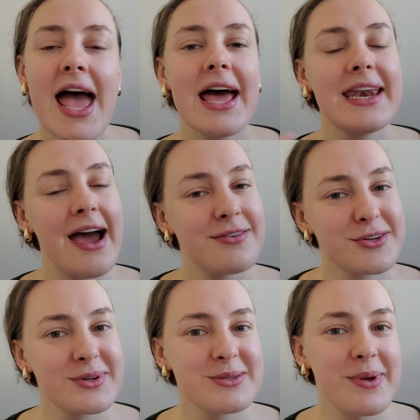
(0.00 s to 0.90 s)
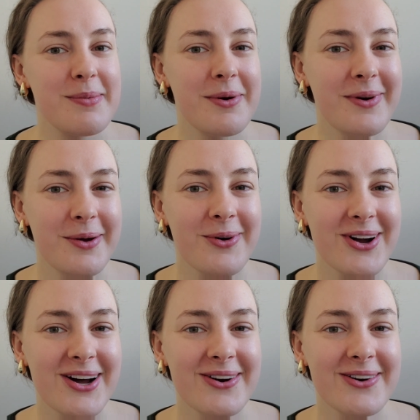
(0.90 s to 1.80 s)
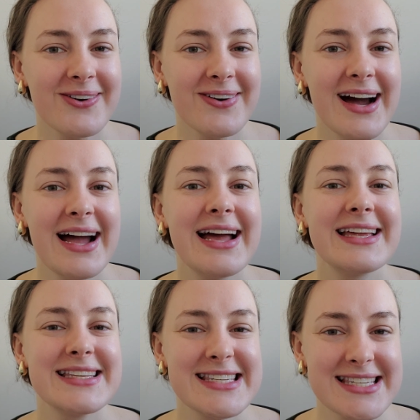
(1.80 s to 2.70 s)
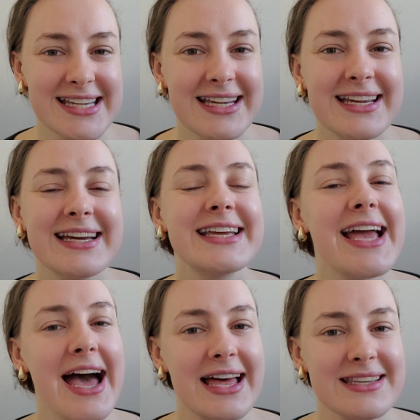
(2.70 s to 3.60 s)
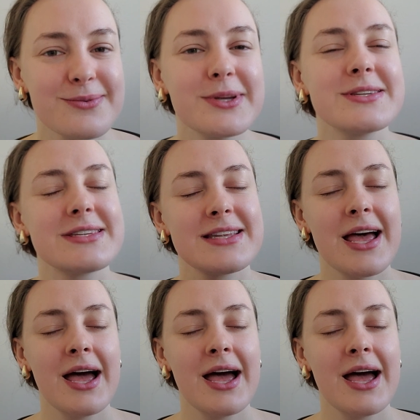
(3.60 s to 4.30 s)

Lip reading: And afterwards, maybe we will go see. Yes, once.